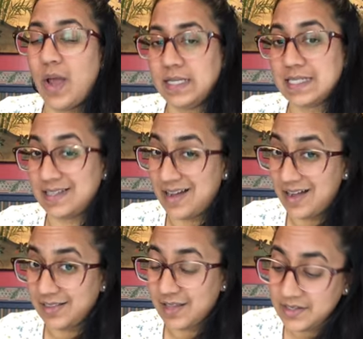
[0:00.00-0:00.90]
wetness that
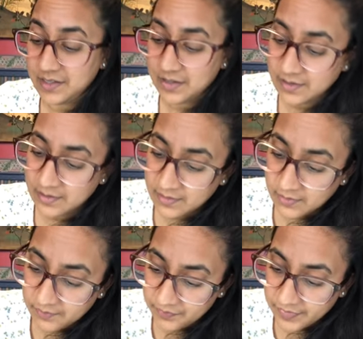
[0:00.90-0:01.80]
I like,
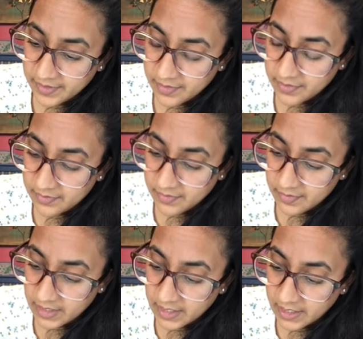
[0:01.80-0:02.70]

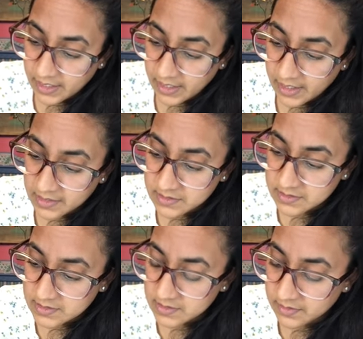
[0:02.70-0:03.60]

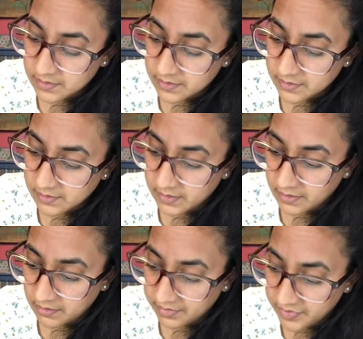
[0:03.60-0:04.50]
and
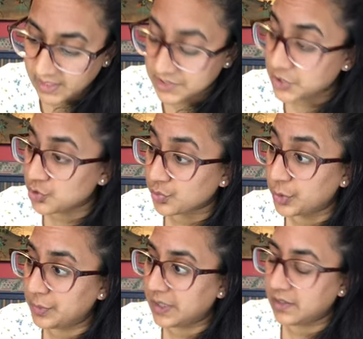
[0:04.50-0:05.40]
I think it's a
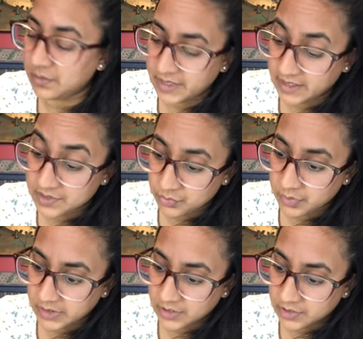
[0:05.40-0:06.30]
true medium. Like it's a
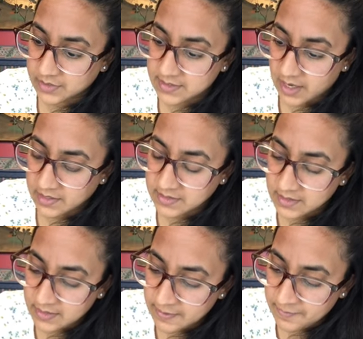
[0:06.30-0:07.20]
really good
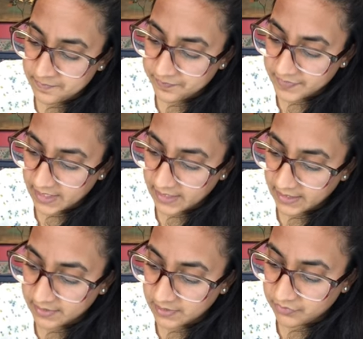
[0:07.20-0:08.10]
size.
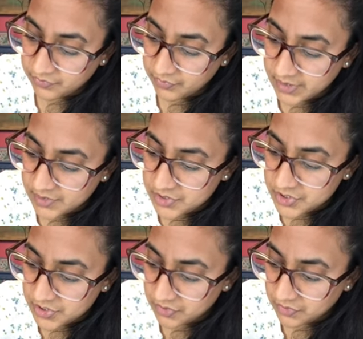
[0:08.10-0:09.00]
And if we
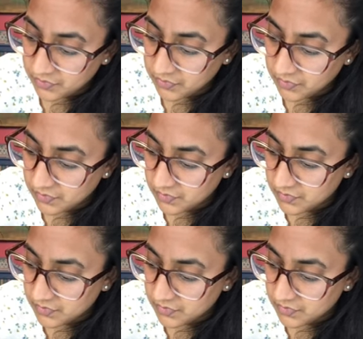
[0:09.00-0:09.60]
do